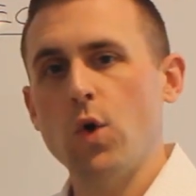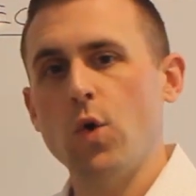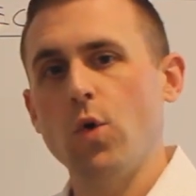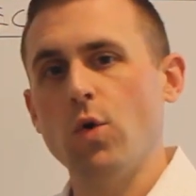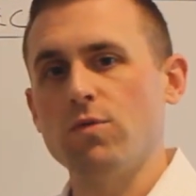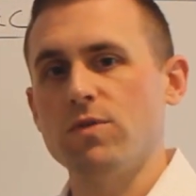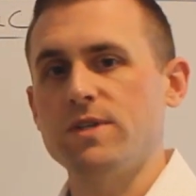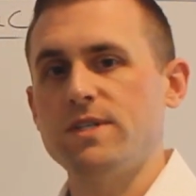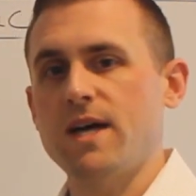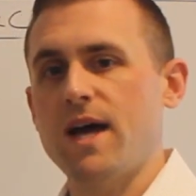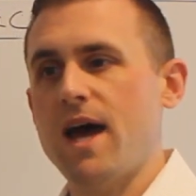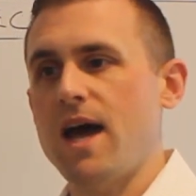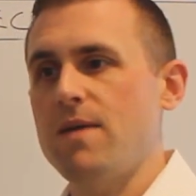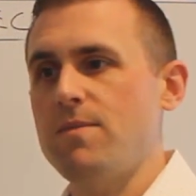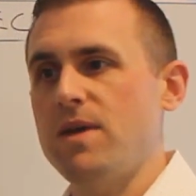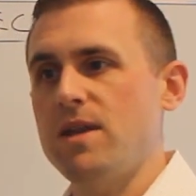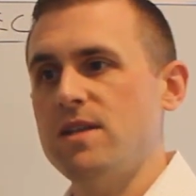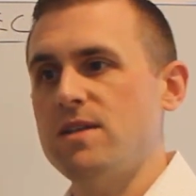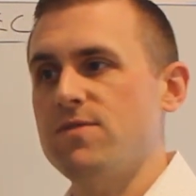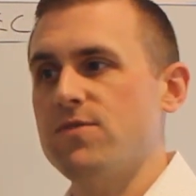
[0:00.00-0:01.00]

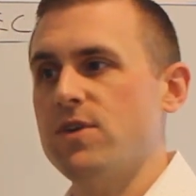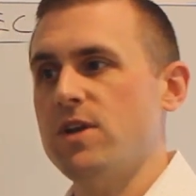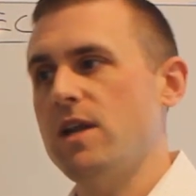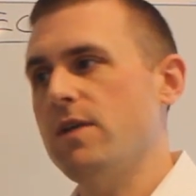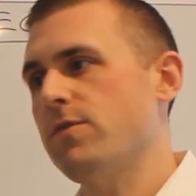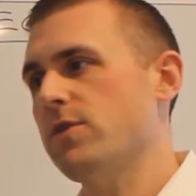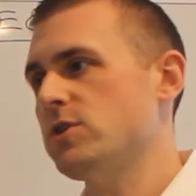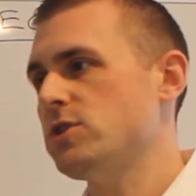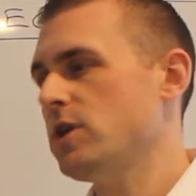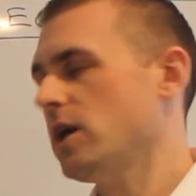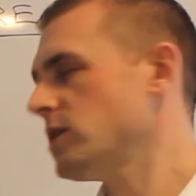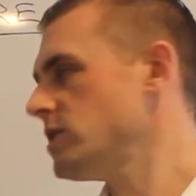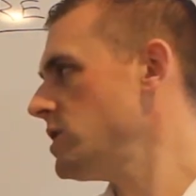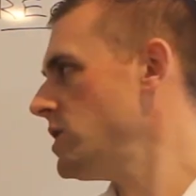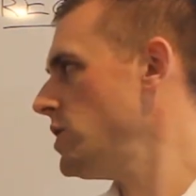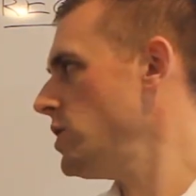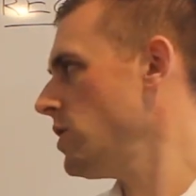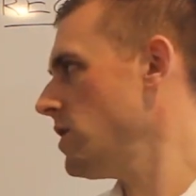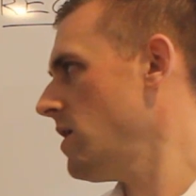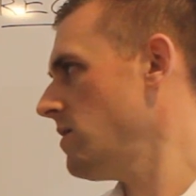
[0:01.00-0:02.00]
overtime and different infrastructure
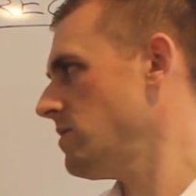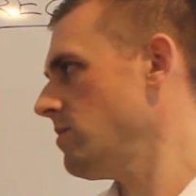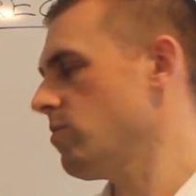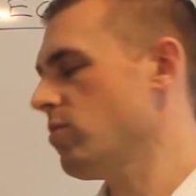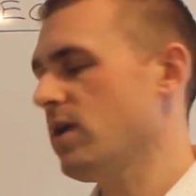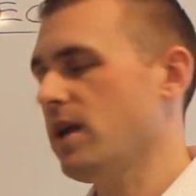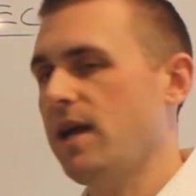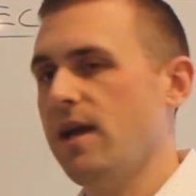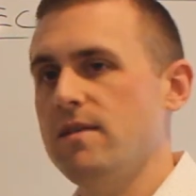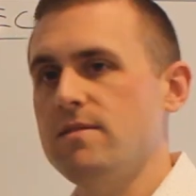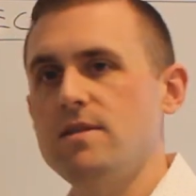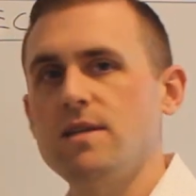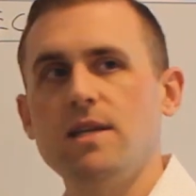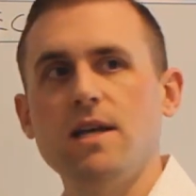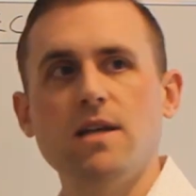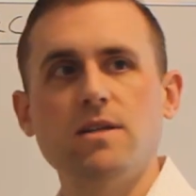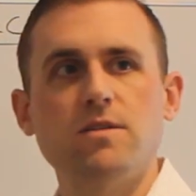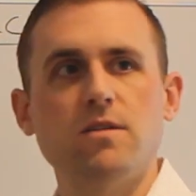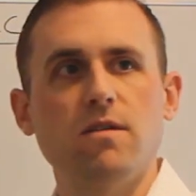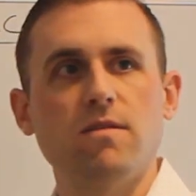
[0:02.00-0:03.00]
you're going to have to bring in to
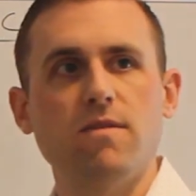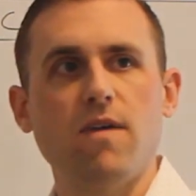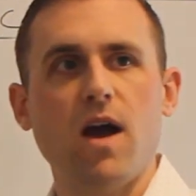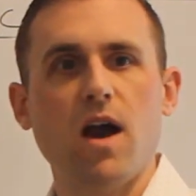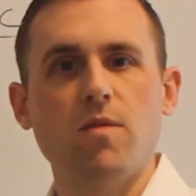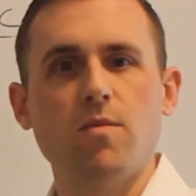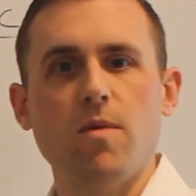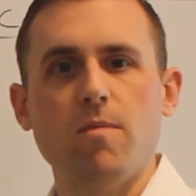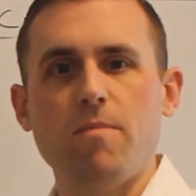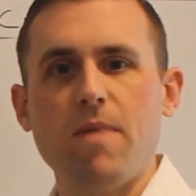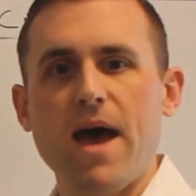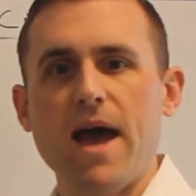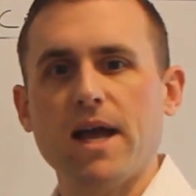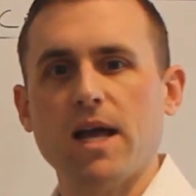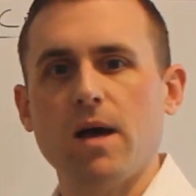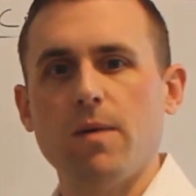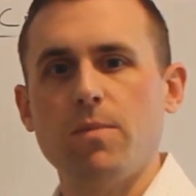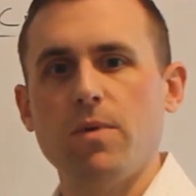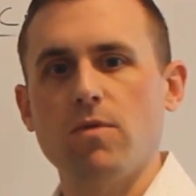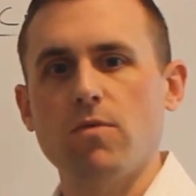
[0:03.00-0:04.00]
get your environment
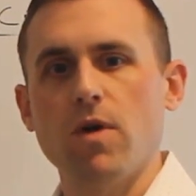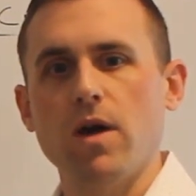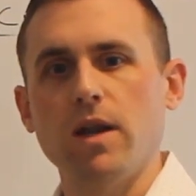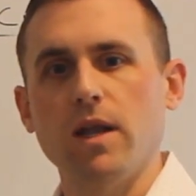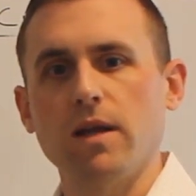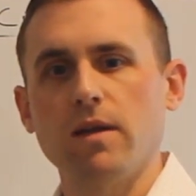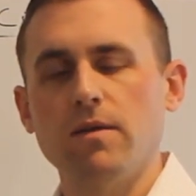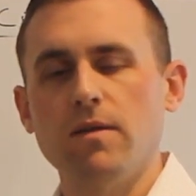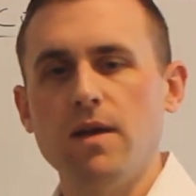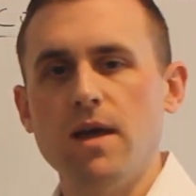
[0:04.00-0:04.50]
back up and running.